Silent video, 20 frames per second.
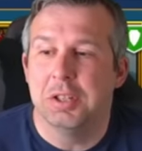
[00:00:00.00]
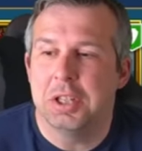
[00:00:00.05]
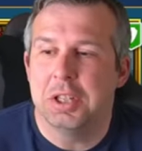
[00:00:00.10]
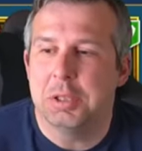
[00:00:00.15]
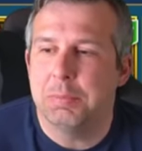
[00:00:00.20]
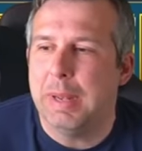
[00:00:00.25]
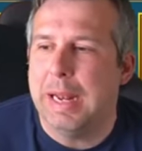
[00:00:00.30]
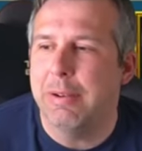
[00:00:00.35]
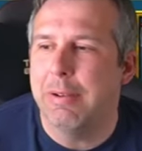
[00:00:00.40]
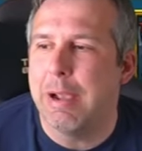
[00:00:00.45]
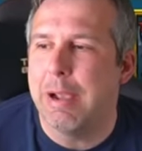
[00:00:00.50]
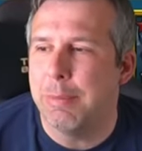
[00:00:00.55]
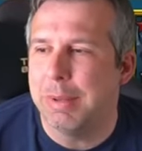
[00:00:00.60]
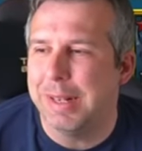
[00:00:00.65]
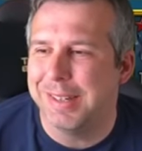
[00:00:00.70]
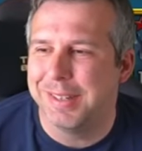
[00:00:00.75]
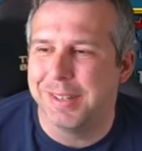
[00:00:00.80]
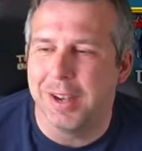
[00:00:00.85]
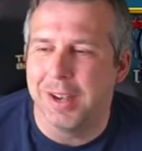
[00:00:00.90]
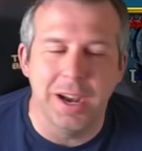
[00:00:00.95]
so just playing around with
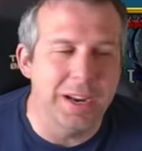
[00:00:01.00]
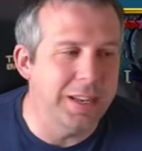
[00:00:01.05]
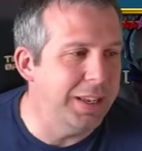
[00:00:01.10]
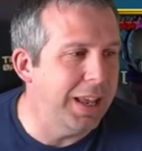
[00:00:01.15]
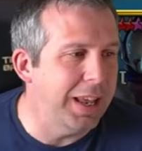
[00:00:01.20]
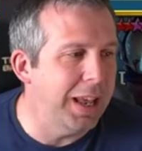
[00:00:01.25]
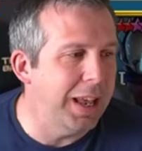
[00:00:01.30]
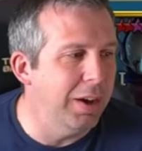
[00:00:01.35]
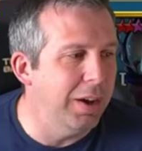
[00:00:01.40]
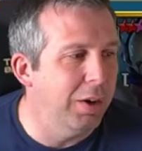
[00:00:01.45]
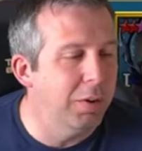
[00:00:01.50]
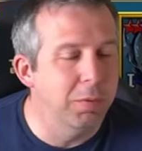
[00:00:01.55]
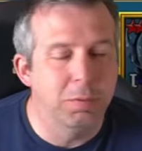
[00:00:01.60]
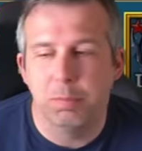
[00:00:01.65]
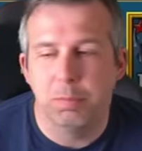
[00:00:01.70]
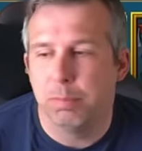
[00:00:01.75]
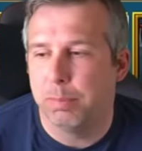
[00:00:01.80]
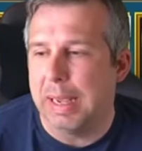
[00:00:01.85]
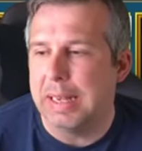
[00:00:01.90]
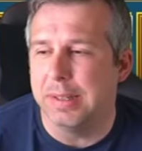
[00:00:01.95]
this idea
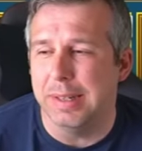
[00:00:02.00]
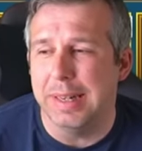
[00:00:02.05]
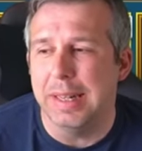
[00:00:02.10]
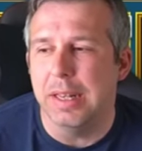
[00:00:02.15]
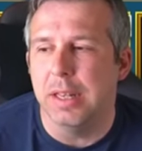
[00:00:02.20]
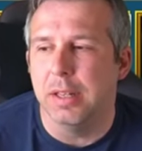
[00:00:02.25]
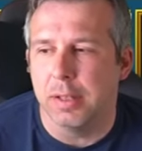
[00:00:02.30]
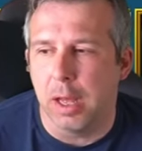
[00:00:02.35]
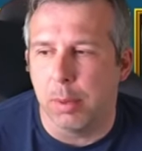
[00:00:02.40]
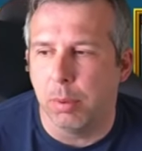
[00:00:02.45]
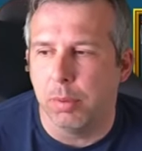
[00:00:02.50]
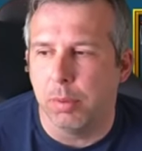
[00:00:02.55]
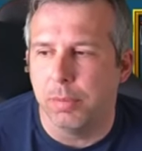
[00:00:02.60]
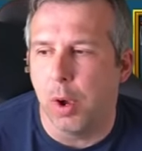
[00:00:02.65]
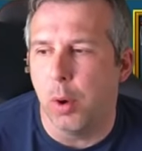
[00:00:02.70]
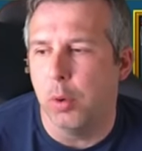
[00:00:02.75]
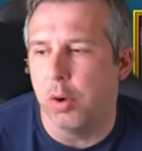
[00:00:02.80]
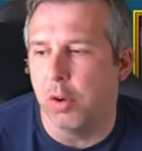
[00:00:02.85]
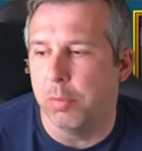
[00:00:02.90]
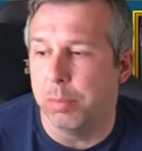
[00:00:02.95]
of basically the double
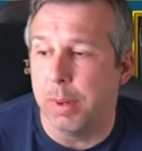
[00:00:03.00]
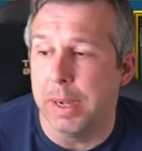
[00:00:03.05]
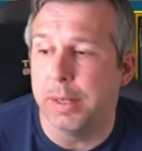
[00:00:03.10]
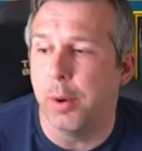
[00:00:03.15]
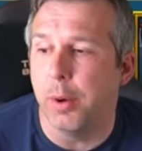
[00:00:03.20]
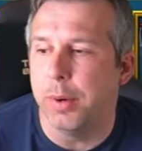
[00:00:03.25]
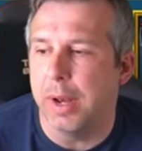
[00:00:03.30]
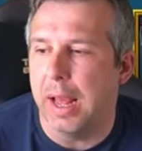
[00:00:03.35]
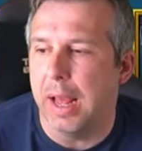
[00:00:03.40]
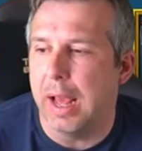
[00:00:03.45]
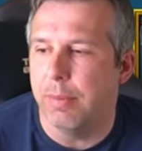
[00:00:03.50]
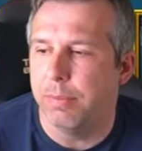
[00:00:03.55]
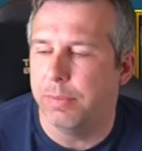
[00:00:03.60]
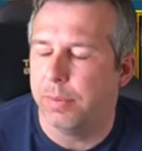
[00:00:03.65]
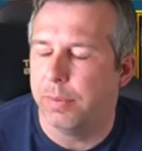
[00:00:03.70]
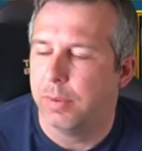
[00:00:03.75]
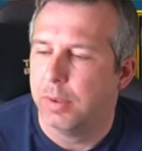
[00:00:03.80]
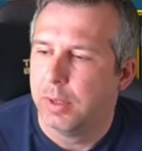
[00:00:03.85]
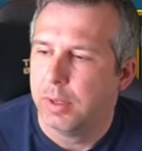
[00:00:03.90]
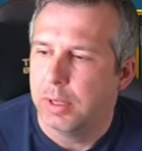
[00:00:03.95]
Vogoth, but I don't
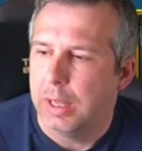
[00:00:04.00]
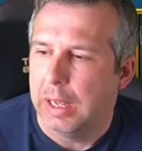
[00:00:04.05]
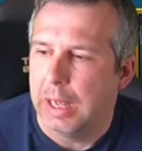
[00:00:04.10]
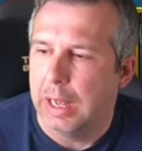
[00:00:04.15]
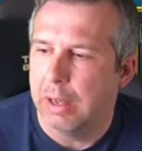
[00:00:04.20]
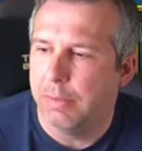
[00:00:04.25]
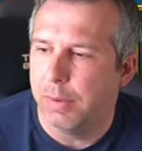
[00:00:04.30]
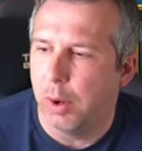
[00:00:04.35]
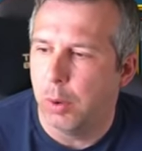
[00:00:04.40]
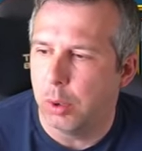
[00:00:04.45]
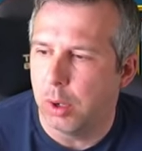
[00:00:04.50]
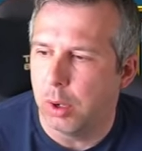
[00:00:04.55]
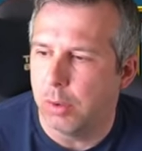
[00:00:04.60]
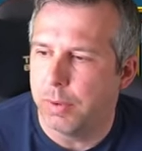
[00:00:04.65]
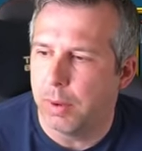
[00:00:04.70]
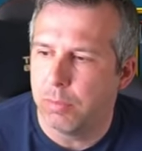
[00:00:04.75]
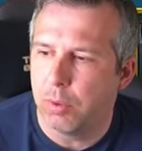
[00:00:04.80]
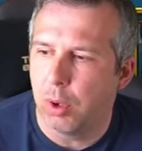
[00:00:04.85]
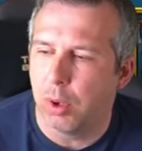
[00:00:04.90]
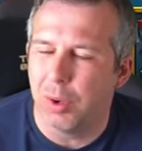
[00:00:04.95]
have Vogoth.
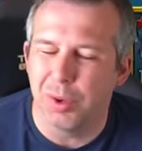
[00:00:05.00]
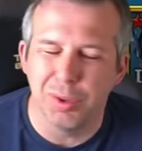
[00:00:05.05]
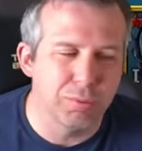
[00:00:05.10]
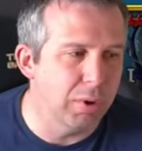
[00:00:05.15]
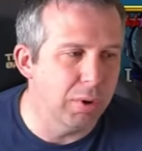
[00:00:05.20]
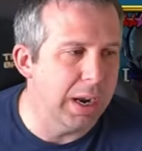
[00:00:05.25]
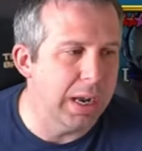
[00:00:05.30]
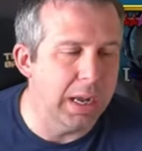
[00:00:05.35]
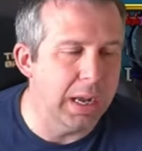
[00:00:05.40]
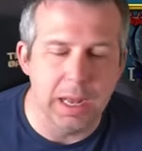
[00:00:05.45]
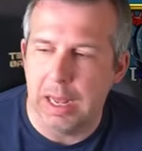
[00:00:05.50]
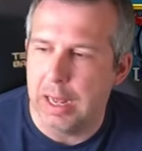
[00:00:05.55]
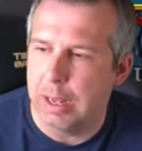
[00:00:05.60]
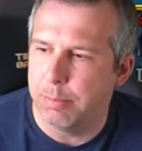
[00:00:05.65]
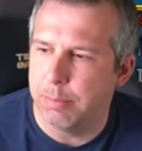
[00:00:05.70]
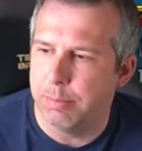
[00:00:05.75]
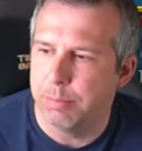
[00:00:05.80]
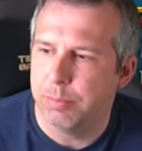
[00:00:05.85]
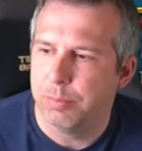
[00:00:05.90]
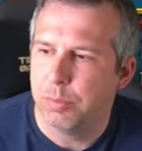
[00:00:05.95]
I've got
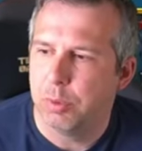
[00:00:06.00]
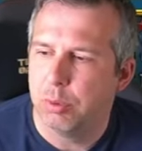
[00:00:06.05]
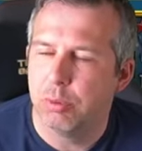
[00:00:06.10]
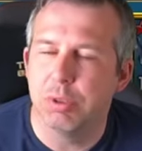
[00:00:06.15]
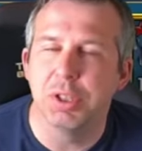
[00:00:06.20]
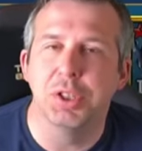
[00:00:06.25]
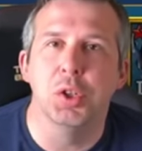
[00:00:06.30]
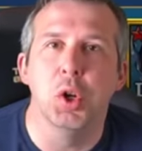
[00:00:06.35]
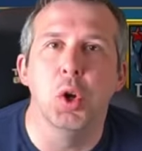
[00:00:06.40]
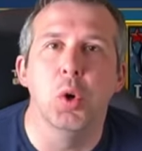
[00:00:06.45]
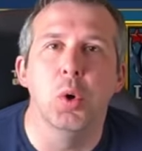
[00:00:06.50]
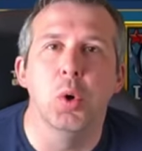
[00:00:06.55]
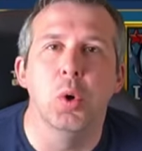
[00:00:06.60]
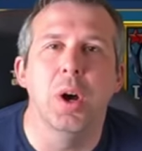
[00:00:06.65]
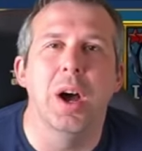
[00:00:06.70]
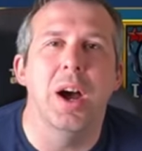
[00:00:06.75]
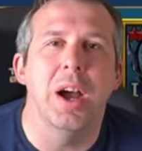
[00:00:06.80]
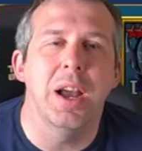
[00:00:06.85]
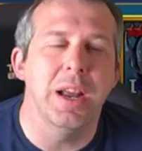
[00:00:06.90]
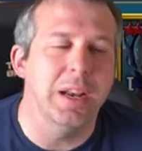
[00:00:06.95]
Brazure
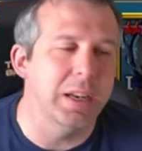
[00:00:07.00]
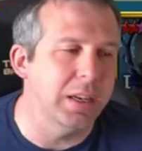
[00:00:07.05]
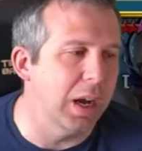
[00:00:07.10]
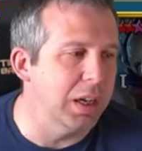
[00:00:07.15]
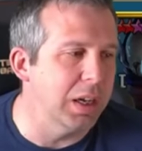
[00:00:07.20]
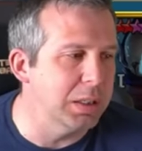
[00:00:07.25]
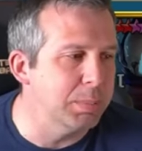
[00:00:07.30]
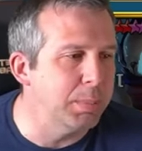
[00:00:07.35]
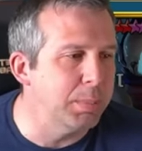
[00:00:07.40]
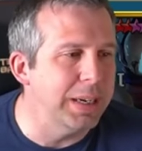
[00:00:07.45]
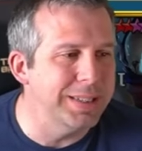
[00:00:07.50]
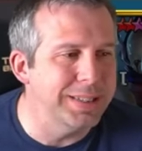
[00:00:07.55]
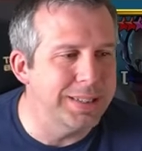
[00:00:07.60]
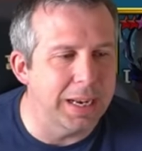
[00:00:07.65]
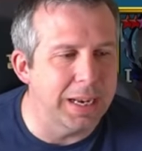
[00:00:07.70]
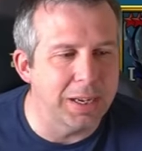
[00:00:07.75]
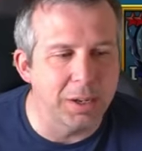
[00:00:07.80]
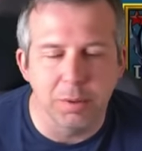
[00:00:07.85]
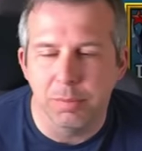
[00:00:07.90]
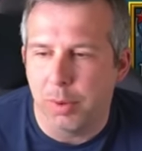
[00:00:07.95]
Iron Gut as my
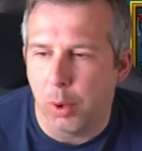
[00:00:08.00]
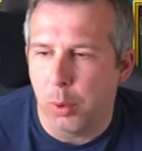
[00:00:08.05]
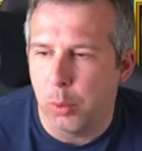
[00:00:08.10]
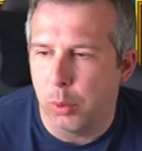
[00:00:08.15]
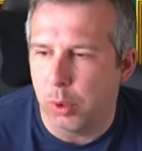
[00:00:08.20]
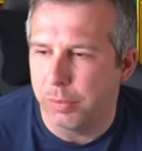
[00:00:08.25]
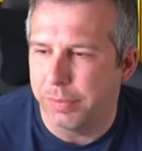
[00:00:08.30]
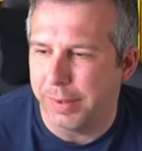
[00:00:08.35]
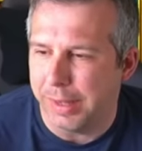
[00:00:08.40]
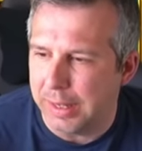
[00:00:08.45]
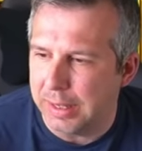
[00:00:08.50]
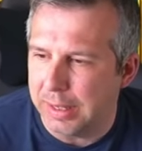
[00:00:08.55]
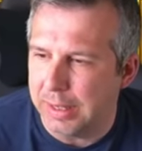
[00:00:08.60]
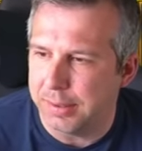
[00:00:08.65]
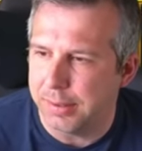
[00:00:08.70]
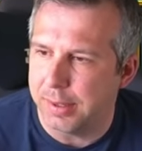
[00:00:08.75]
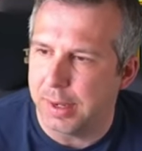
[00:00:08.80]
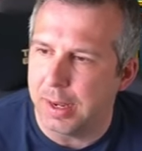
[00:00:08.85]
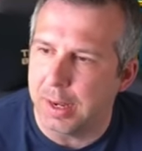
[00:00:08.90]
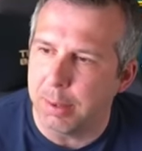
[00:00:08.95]
second Vogoth in
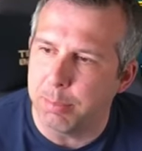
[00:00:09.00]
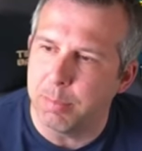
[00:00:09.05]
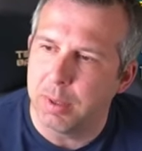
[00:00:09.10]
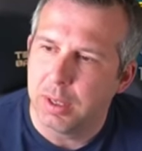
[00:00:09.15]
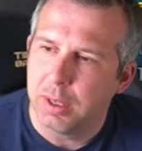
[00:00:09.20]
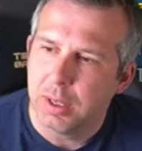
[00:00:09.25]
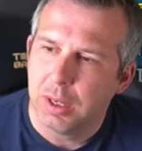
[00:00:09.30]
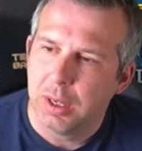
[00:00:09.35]
this team.